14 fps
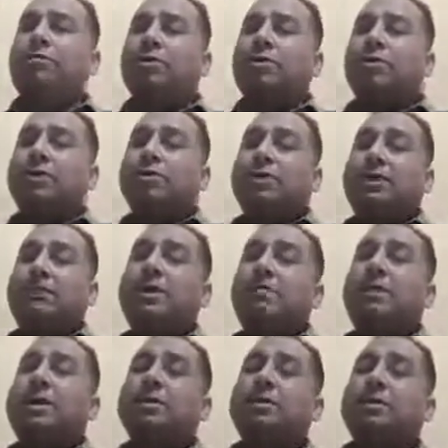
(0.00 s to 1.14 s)
which was given
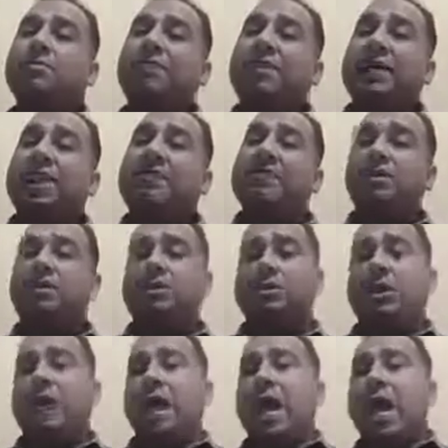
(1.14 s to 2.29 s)
by some of the neighbors,
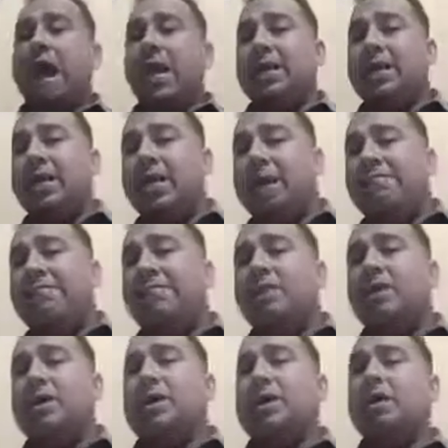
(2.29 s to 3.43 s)
and he left
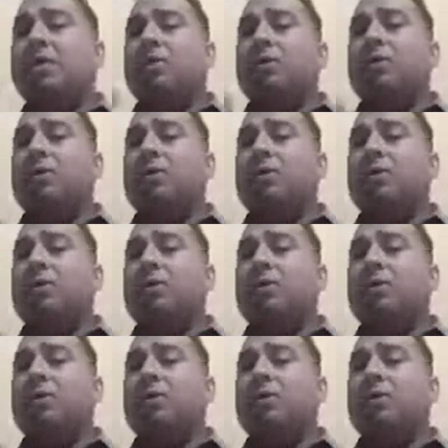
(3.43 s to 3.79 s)
the